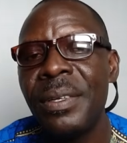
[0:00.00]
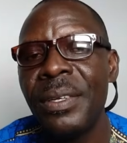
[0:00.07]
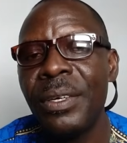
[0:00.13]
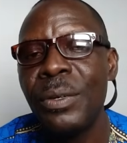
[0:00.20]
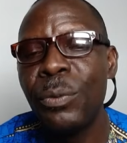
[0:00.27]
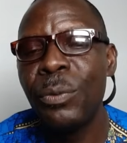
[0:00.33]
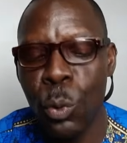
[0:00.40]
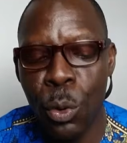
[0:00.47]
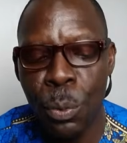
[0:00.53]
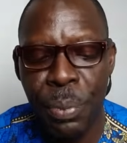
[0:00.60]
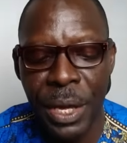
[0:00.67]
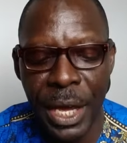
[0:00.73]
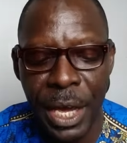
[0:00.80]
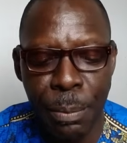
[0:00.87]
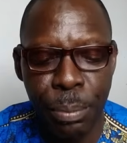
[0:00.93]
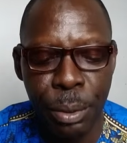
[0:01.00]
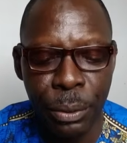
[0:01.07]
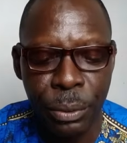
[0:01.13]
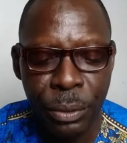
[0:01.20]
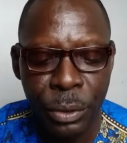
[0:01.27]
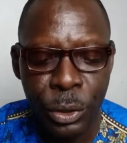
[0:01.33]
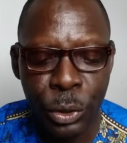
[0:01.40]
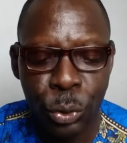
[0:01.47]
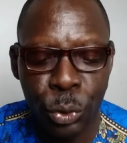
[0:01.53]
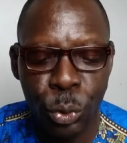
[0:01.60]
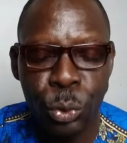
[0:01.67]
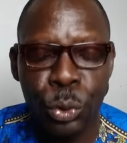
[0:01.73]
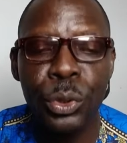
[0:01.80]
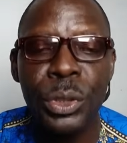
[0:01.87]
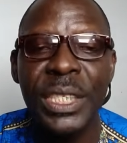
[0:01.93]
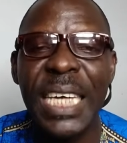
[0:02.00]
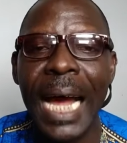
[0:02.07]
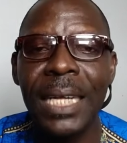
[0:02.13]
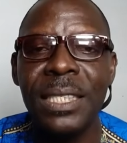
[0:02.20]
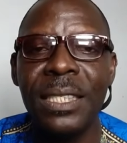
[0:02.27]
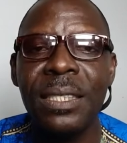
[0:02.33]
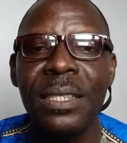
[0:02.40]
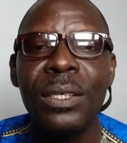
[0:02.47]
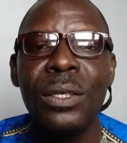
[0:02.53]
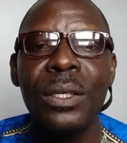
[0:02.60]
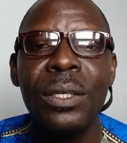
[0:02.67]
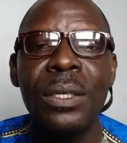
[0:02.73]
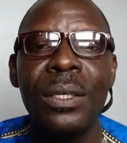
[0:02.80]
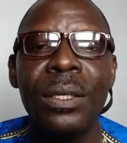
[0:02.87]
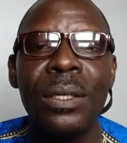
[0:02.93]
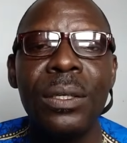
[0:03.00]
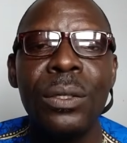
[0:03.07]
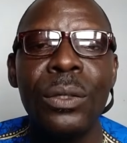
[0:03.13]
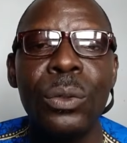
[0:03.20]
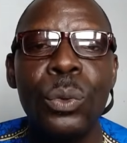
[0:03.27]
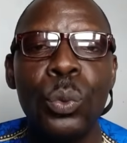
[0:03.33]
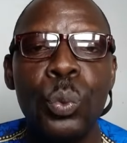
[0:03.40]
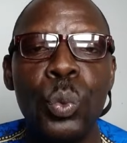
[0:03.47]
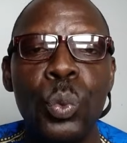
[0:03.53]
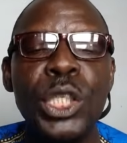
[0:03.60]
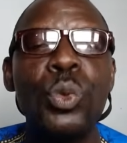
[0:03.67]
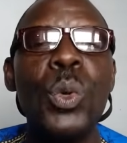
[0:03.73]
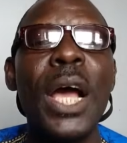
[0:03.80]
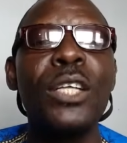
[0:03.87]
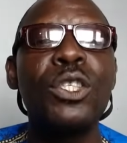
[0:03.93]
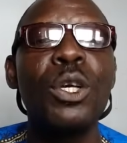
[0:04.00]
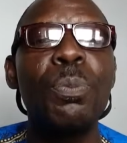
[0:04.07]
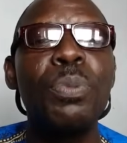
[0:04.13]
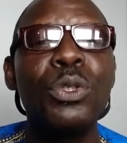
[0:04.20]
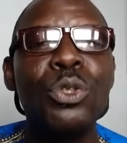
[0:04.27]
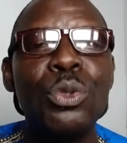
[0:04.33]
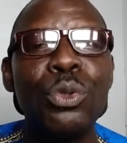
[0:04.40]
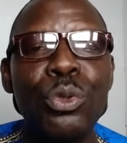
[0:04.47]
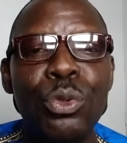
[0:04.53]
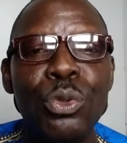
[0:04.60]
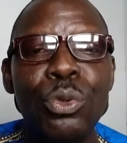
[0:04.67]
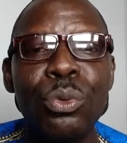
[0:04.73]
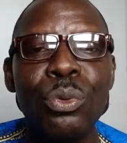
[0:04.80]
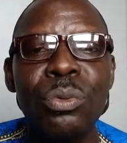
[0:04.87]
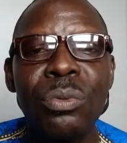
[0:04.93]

We won't be able to do that which we are supposed to do